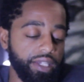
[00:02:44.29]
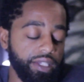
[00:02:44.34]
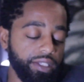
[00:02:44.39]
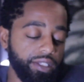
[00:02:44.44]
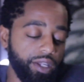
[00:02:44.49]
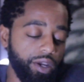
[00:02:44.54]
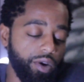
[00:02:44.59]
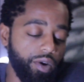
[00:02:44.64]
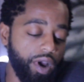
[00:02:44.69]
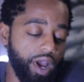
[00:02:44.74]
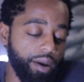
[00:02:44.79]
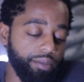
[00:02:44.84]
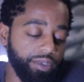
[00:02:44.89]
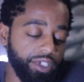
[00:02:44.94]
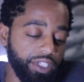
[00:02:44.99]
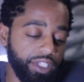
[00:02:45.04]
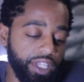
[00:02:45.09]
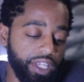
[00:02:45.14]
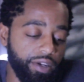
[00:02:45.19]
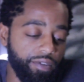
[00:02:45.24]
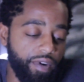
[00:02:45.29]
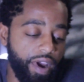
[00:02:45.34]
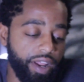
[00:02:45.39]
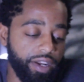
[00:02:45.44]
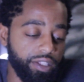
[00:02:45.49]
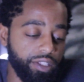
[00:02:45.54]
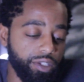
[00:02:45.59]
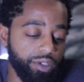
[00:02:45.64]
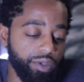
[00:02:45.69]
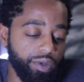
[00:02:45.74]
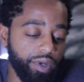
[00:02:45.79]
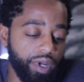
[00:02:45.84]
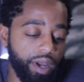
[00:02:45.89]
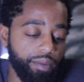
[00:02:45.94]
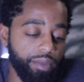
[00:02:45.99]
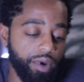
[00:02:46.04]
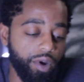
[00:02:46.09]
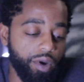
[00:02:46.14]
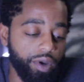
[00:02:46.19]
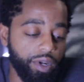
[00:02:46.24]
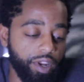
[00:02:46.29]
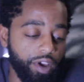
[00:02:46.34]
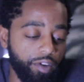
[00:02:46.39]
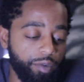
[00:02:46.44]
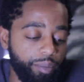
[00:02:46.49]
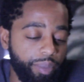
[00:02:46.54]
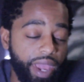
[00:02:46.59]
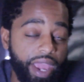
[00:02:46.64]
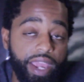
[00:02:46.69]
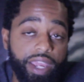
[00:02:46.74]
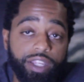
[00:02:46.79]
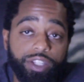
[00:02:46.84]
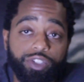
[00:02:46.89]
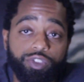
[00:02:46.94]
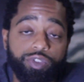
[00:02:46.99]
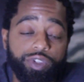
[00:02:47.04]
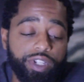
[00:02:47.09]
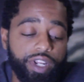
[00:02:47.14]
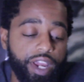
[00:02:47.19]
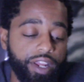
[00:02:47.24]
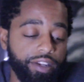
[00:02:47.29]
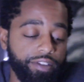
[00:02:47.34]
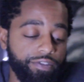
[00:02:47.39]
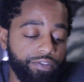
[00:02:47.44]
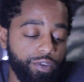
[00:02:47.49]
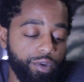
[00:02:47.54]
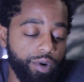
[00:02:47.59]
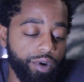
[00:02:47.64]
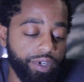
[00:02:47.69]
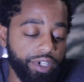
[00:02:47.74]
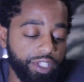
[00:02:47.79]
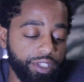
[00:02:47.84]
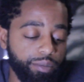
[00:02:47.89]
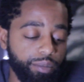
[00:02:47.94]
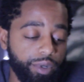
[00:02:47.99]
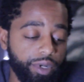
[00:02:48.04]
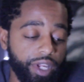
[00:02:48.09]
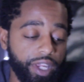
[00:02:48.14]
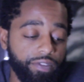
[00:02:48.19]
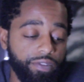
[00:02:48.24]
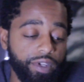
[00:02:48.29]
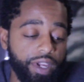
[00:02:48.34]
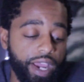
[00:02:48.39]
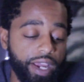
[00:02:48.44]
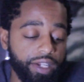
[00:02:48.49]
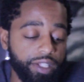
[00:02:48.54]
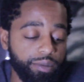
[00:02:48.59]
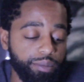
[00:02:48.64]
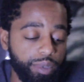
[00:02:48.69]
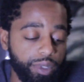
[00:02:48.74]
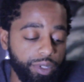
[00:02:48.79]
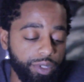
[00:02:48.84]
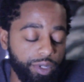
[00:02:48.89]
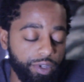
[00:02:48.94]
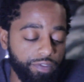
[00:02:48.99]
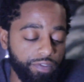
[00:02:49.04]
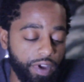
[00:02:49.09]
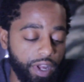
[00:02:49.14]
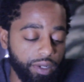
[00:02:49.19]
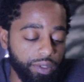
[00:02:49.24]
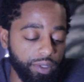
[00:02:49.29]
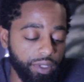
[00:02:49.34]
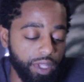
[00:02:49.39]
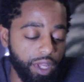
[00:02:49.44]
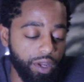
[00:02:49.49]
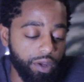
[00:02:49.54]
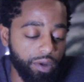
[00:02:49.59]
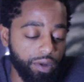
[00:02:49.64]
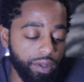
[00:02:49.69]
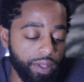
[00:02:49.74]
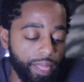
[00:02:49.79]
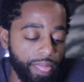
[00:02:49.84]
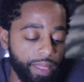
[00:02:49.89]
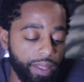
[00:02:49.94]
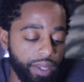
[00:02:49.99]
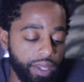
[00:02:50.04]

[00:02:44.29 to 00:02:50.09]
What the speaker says: So I'm gonna just get right into it. I'm going on page 394 in this book. If you got this book, you can follow along.